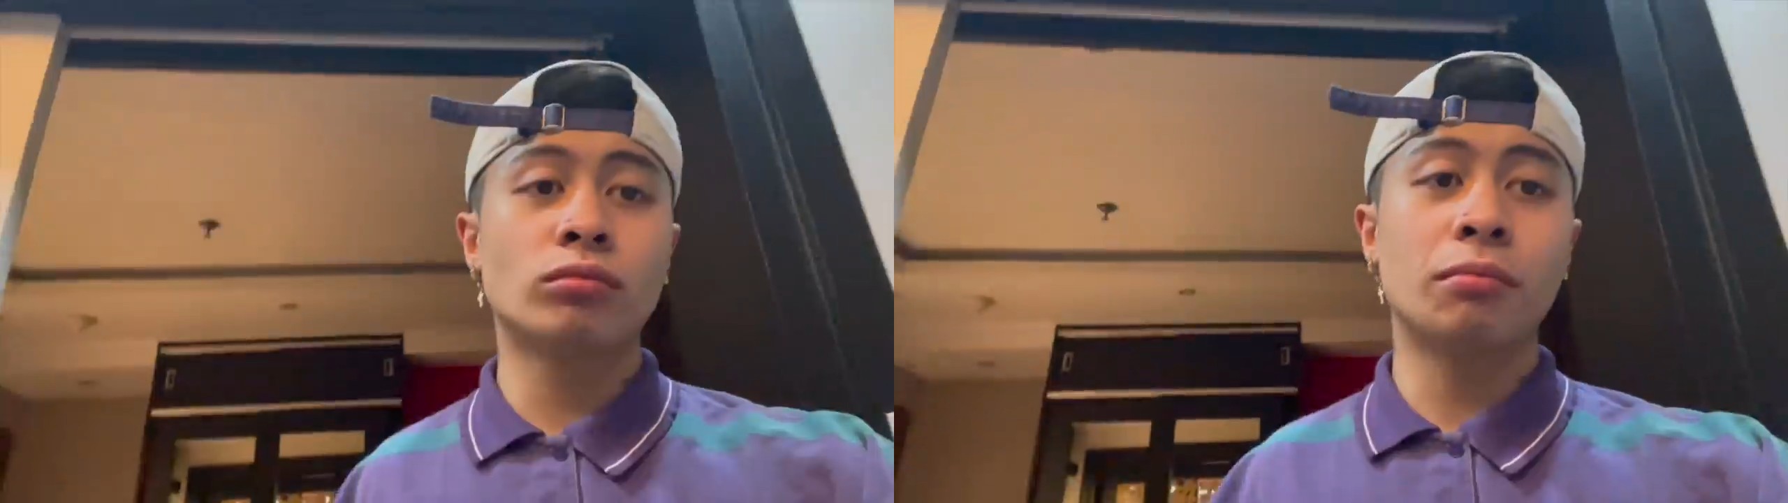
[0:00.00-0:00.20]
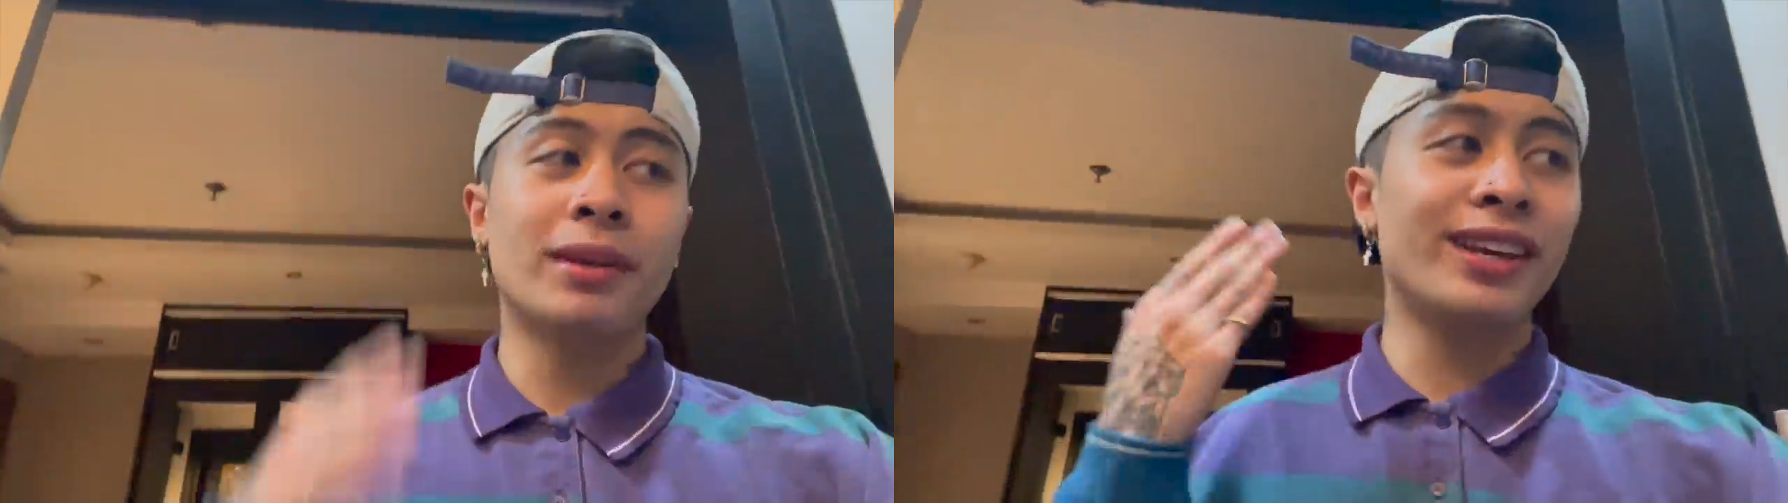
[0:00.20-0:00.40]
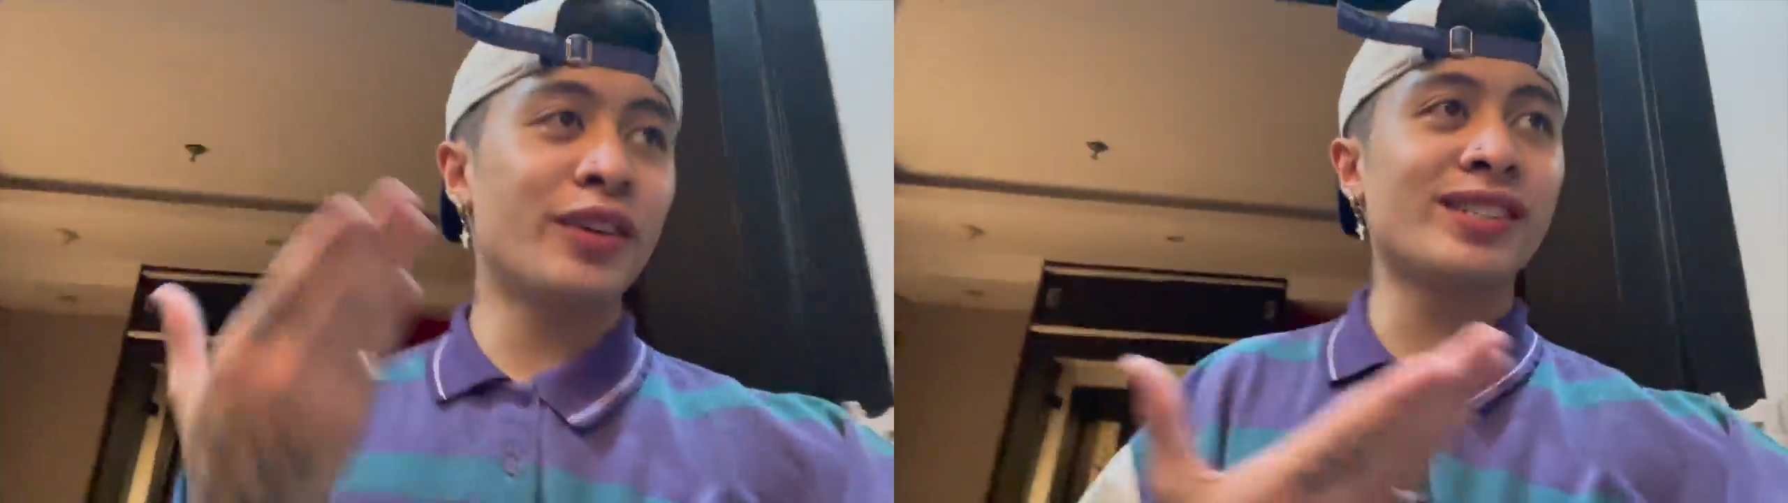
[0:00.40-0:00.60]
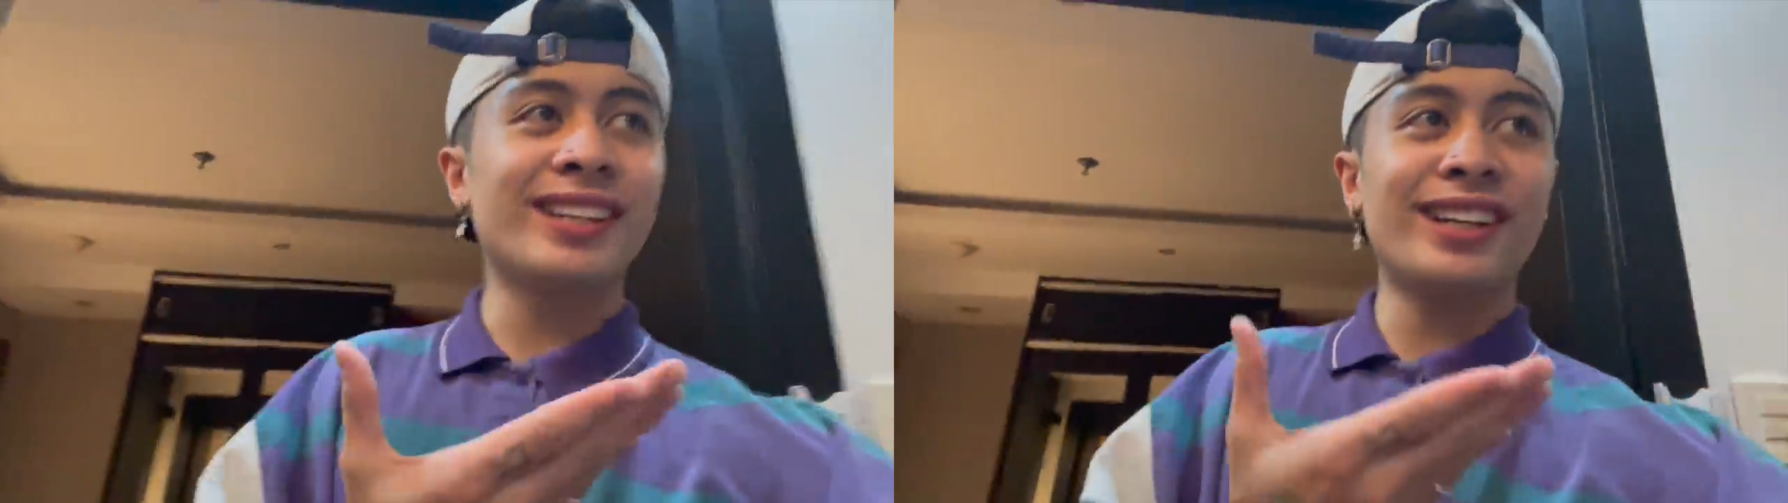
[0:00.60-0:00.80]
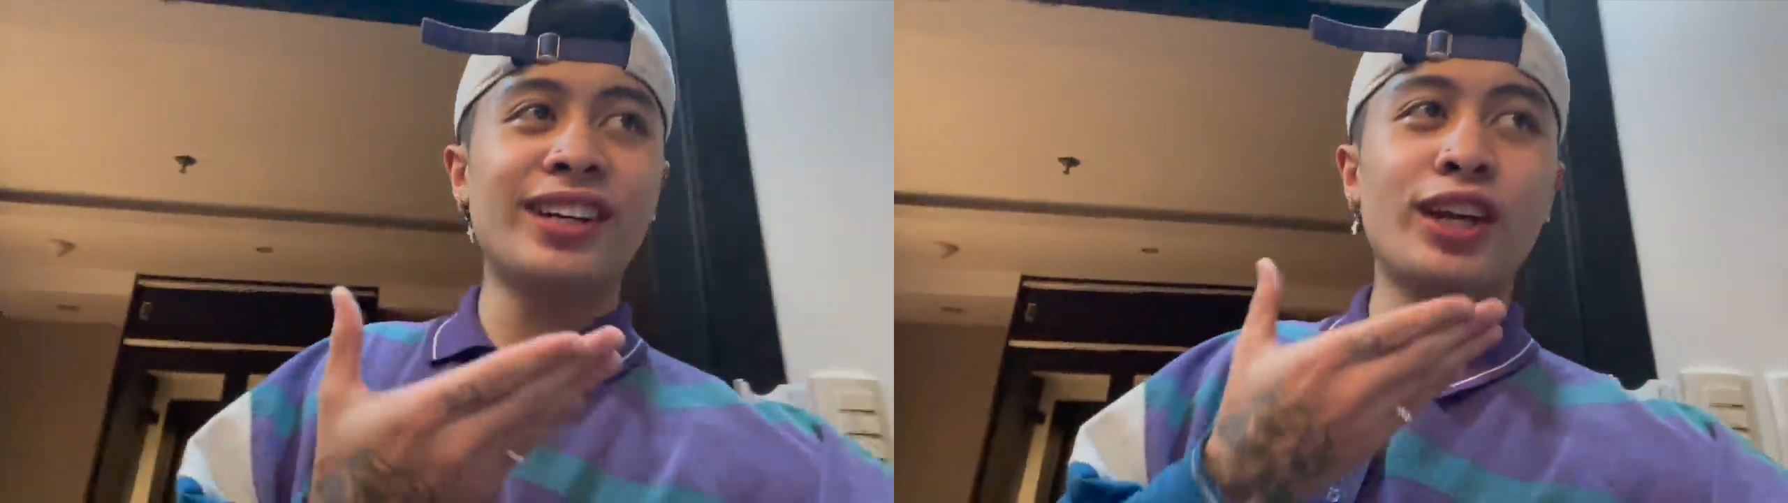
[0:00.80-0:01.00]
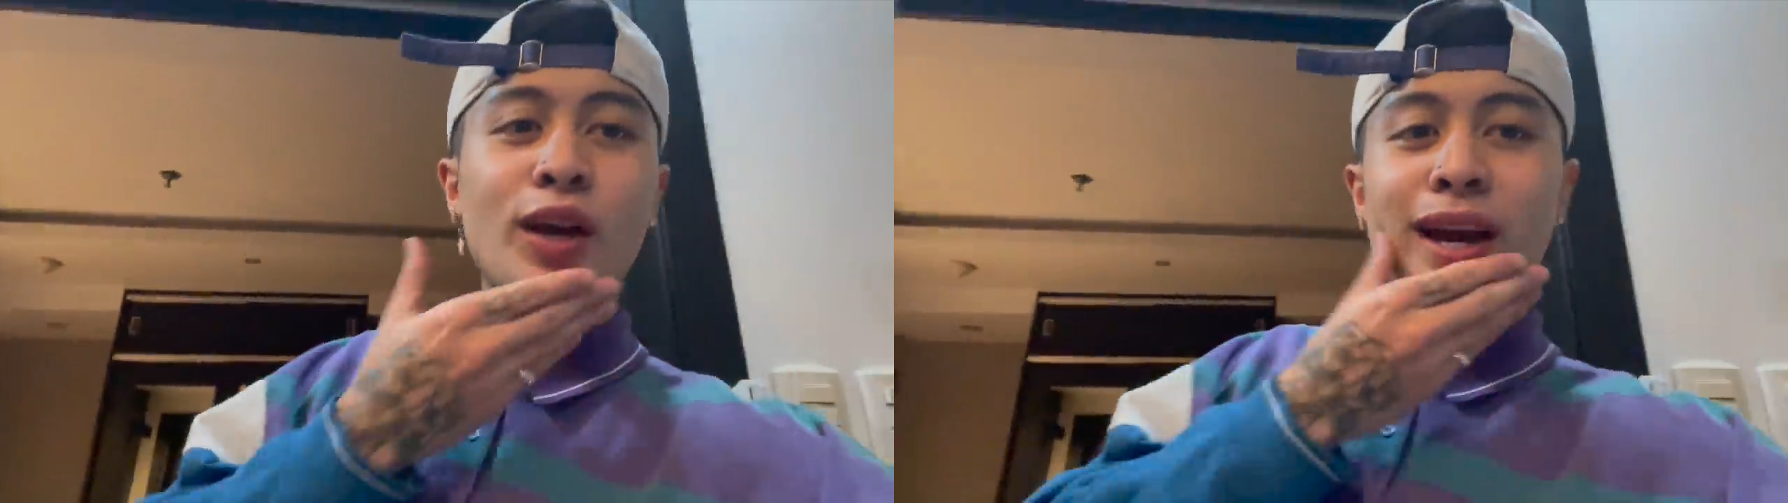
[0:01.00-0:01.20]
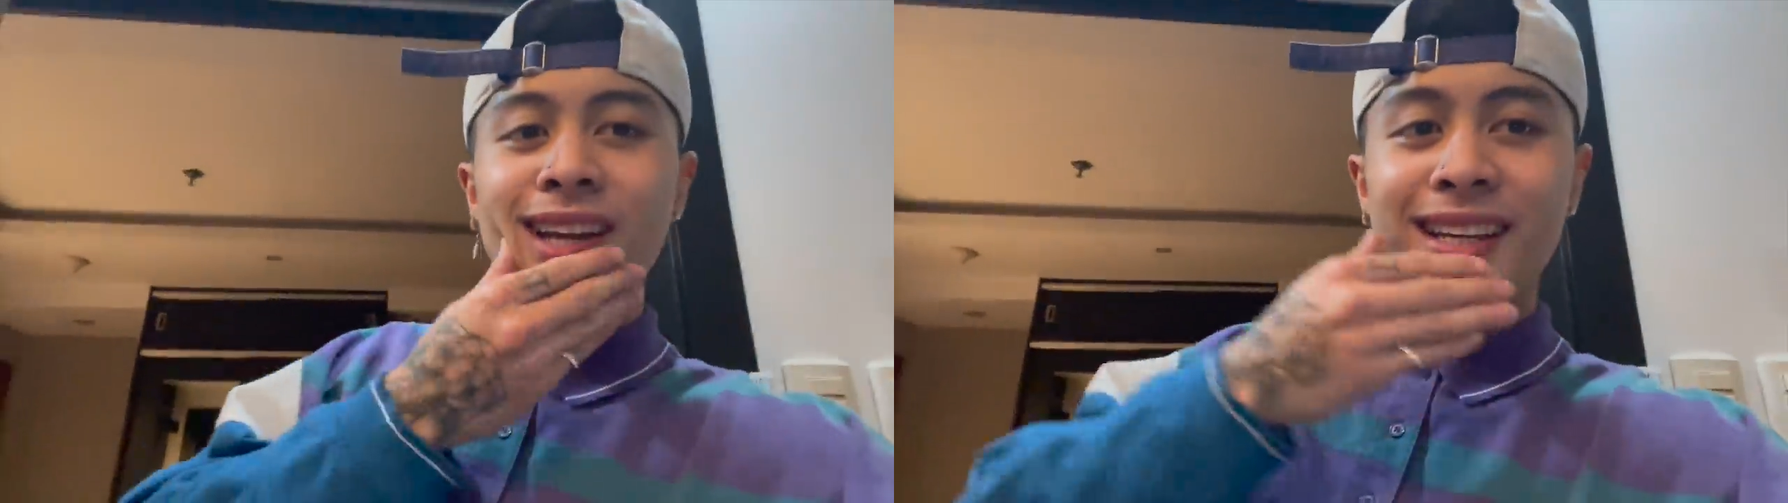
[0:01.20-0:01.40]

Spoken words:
Me and Christina are gonna go out